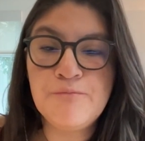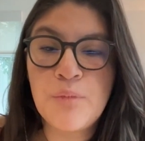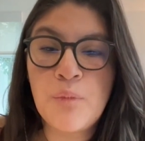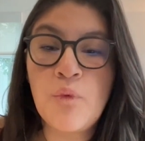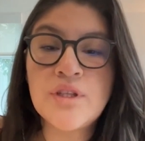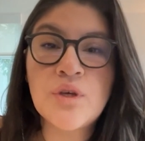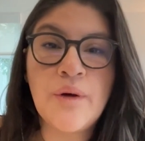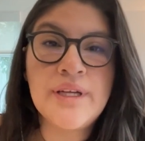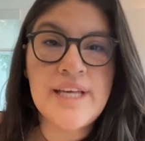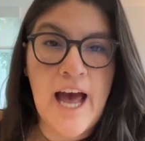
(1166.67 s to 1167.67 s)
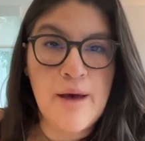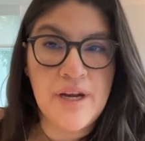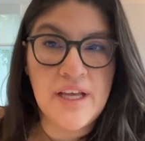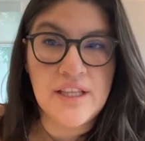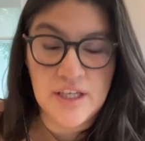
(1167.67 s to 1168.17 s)
What's going to
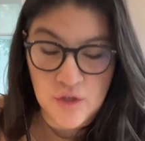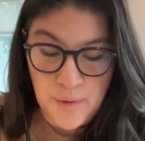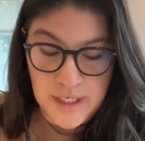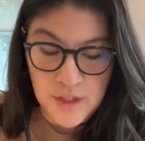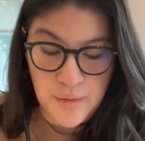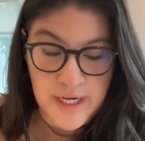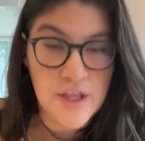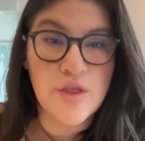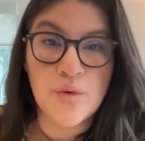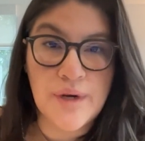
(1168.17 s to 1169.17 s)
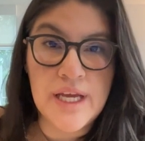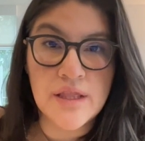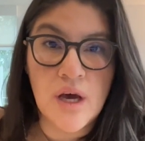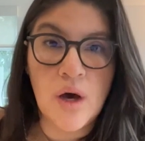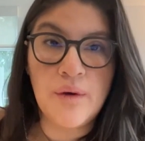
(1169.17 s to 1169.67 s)
happen, I think, in 2023,
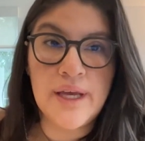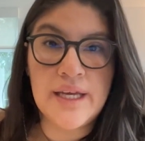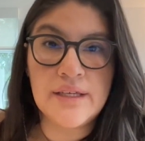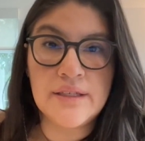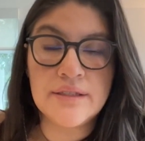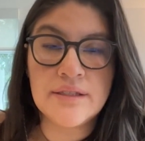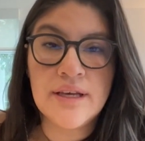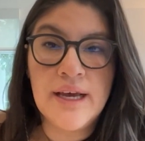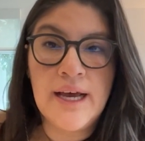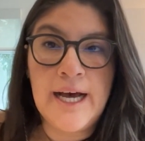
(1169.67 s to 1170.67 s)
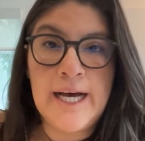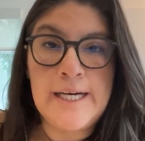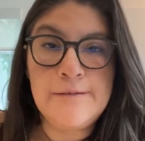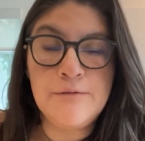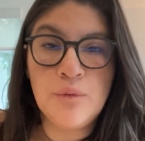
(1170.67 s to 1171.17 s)
though, is
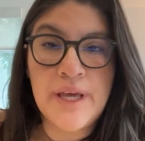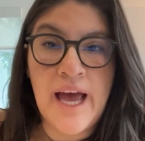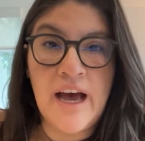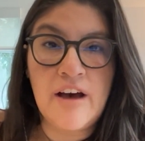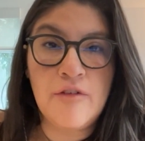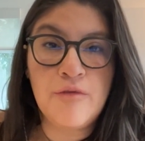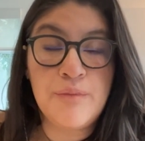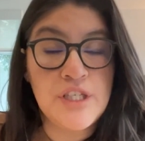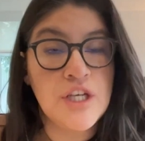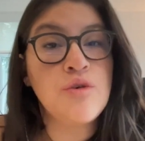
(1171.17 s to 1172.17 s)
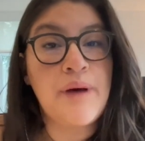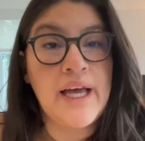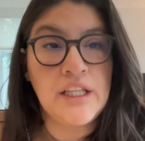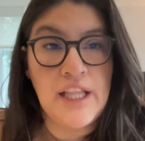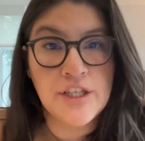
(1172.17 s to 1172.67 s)
we have potential
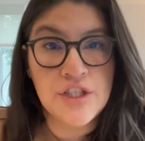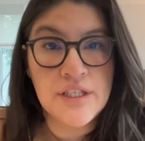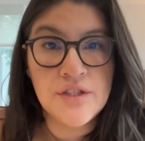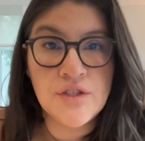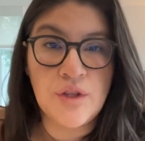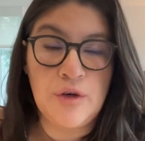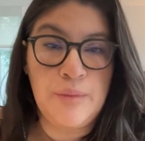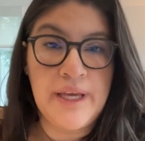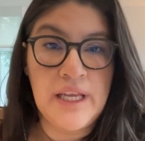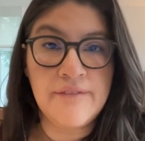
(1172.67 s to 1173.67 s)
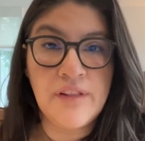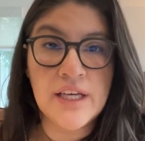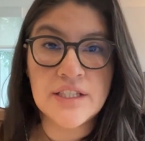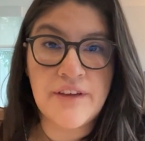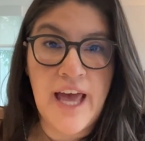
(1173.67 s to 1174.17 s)
by-elections, so there will be an
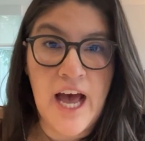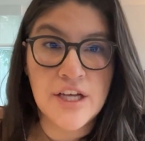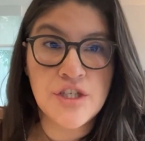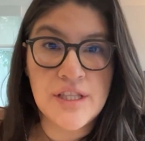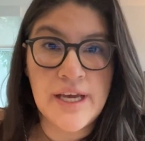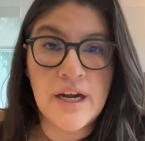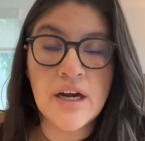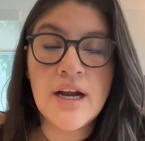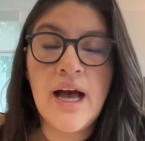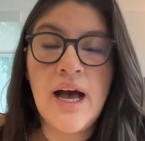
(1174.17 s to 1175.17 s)
influx of cash there.